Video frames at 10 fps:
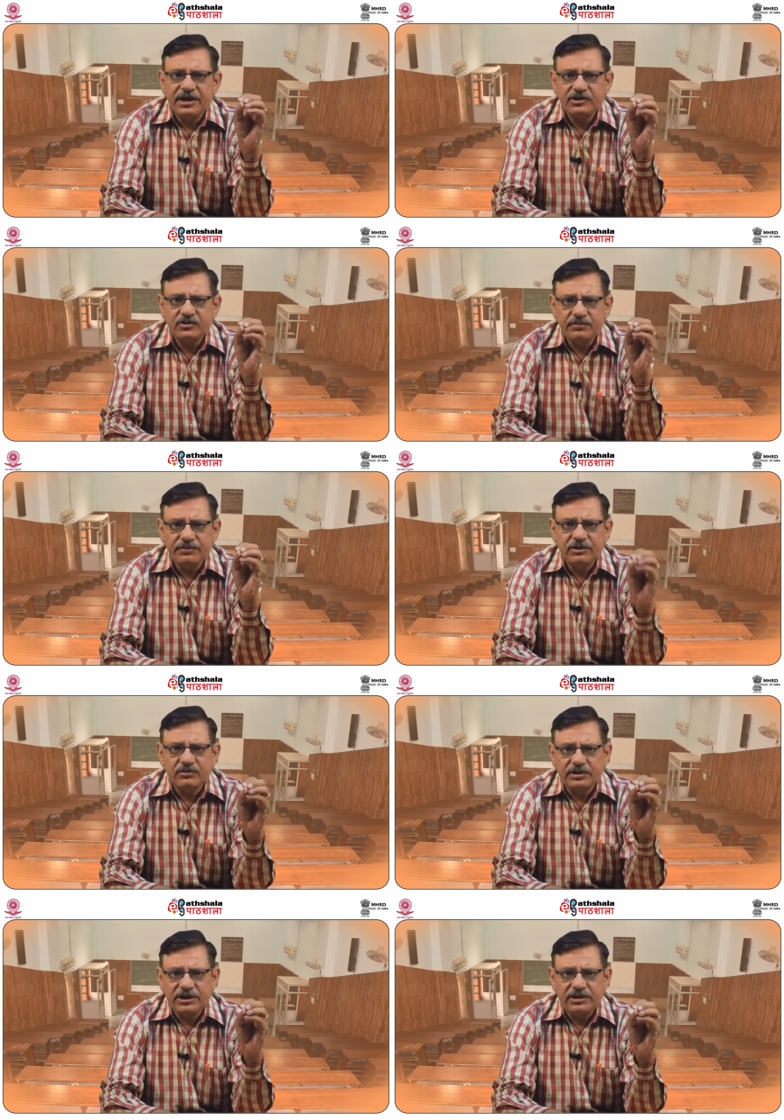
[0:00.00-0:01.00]
It should be
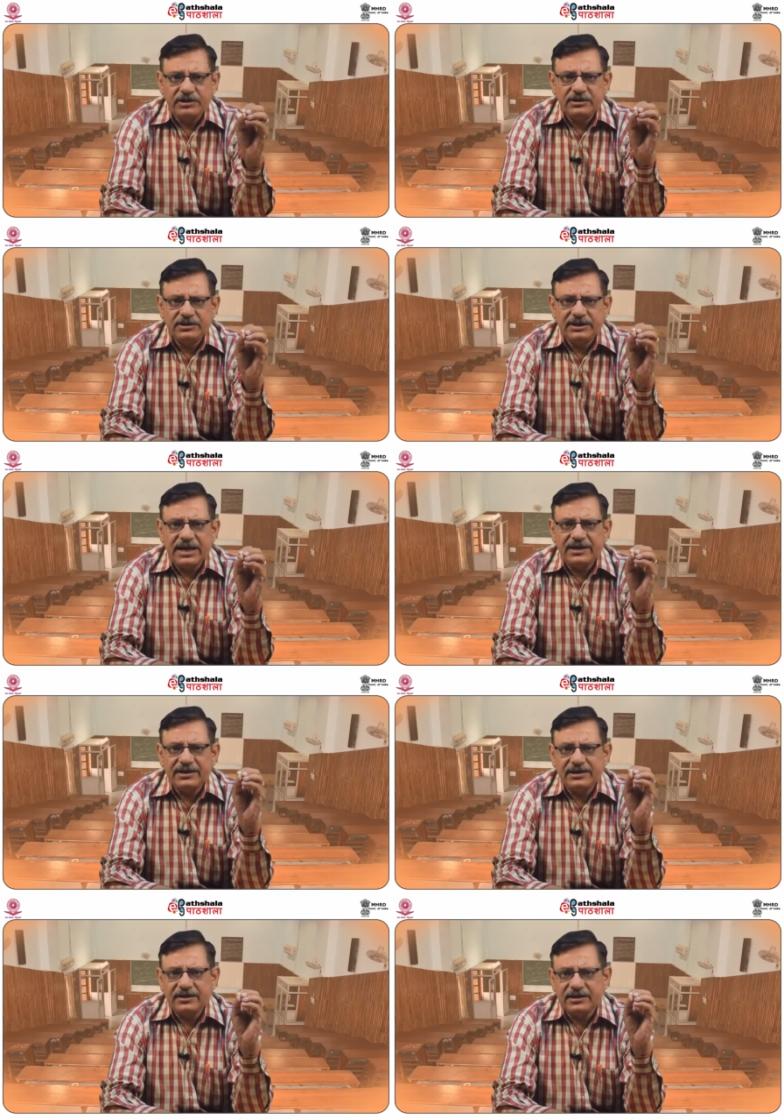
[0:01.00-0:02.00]
noted that
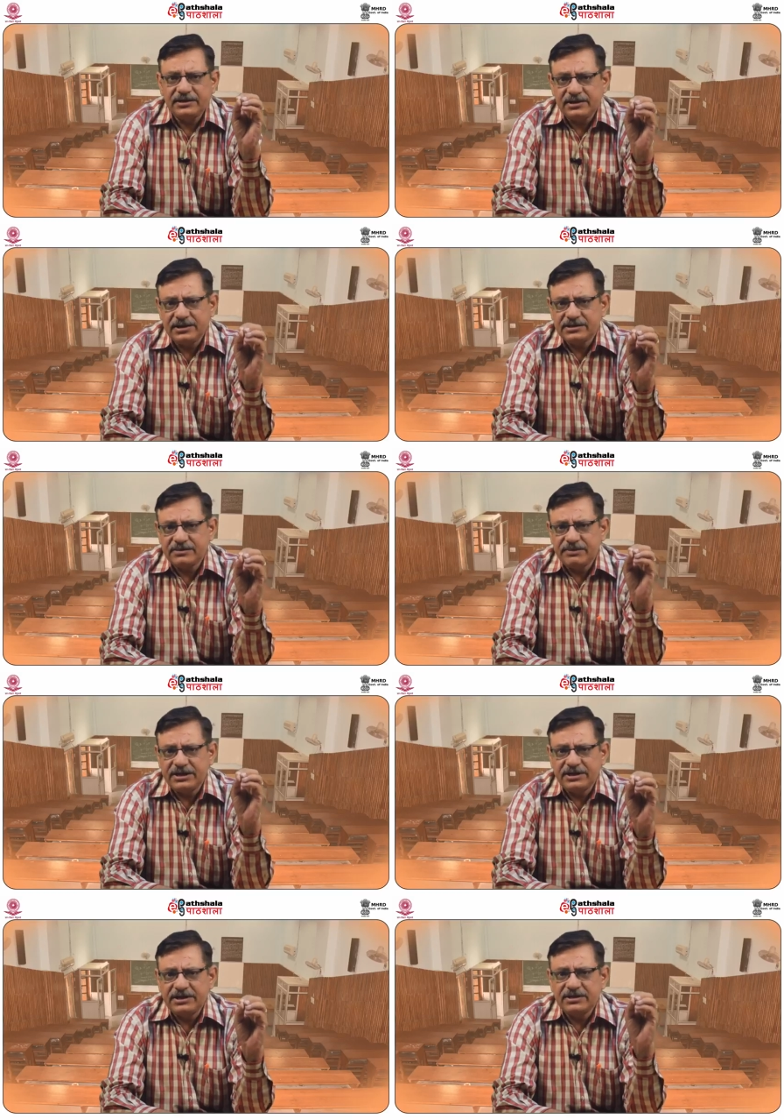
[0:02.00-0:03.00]
in other laser
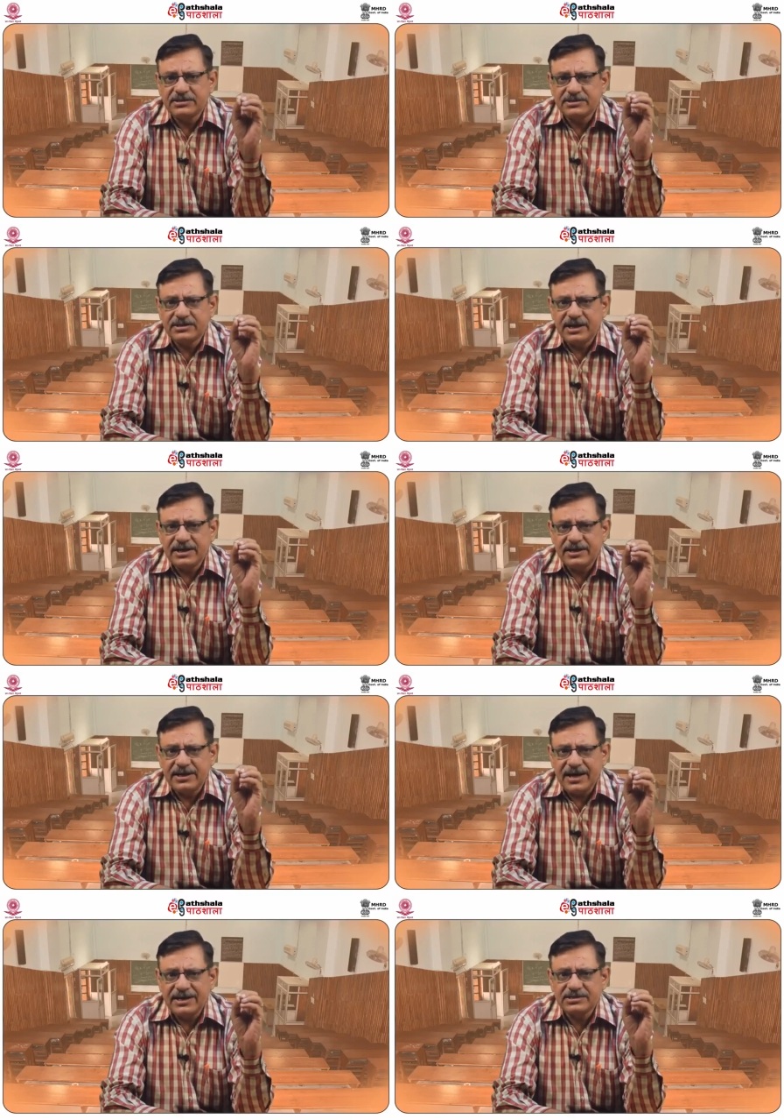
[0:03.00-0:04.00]
materials like
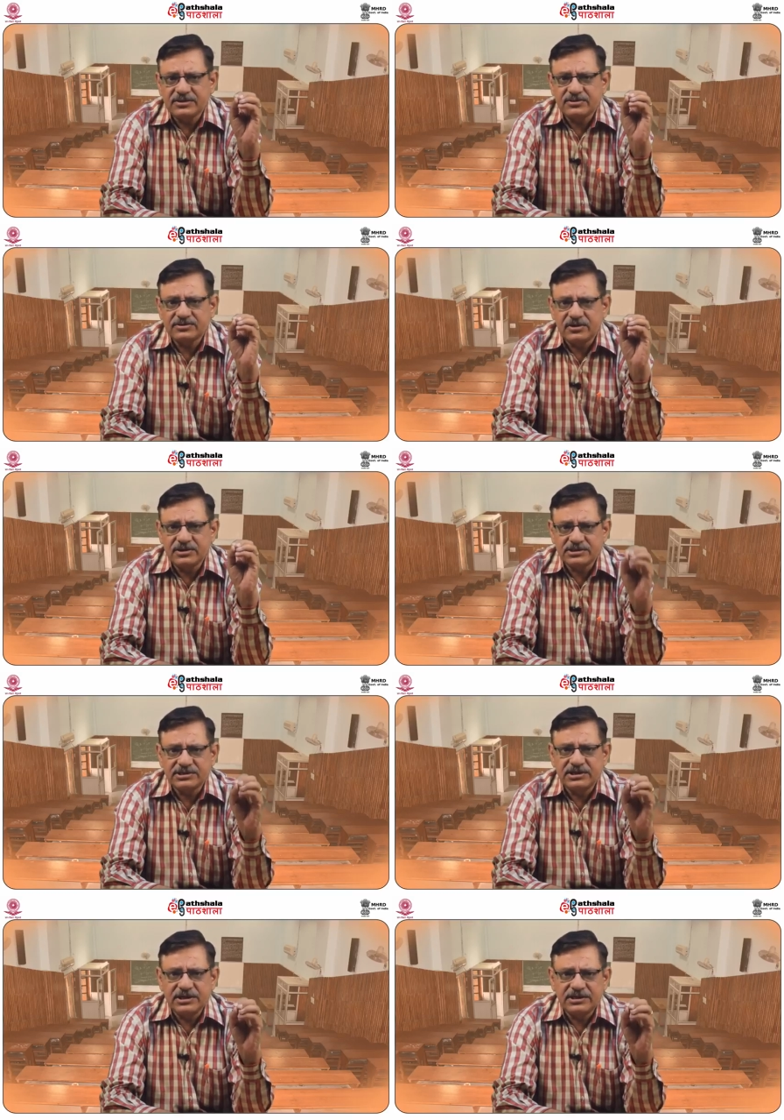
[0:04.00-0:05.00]
gas or solid
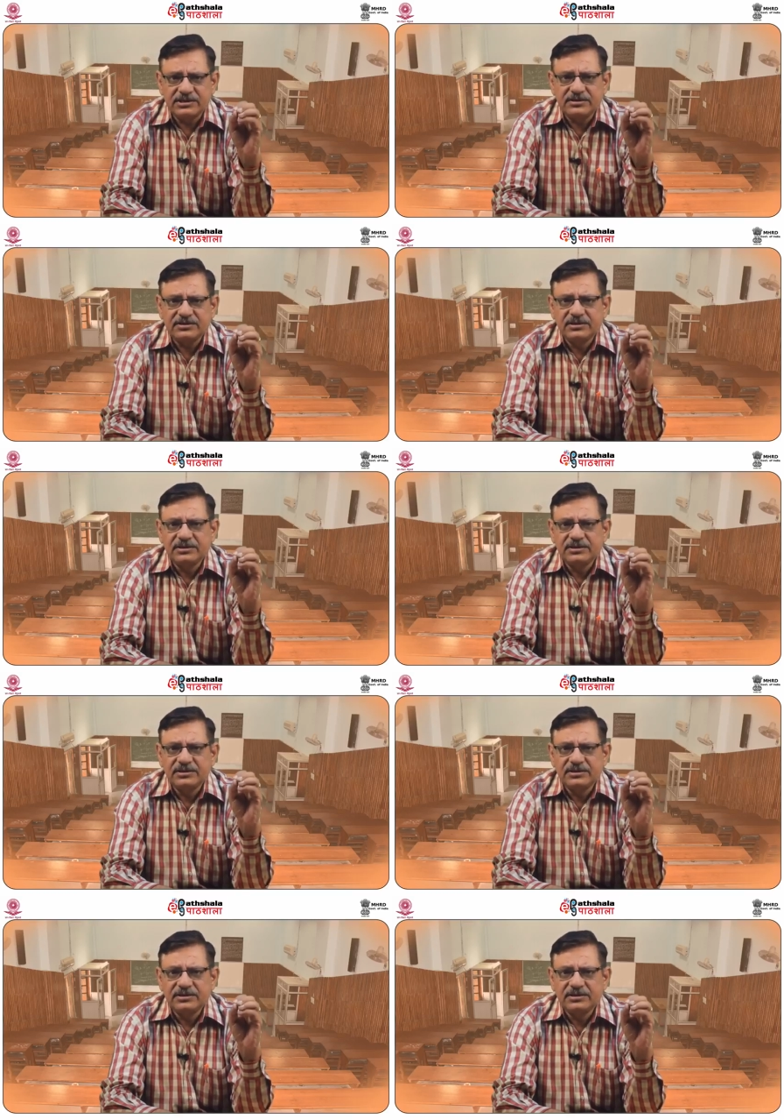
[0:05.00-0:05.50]
state laser,